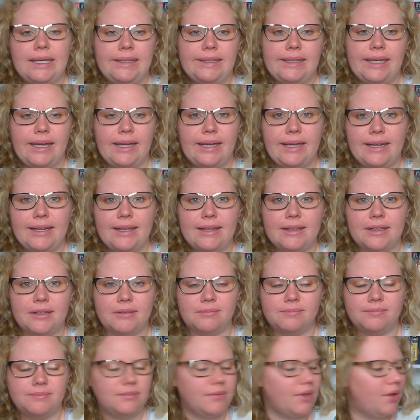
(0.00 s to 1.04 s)
Yeah, I got
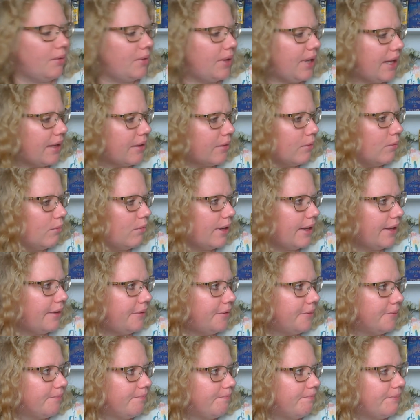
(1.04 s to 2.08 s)
nothing. Okay,
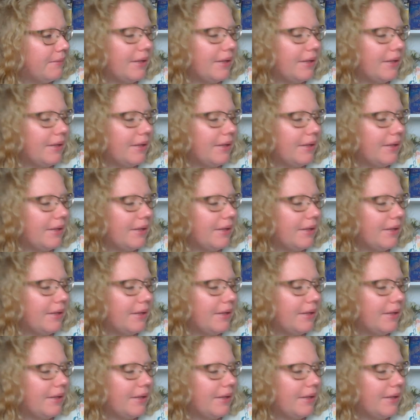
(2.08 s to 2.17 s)
well,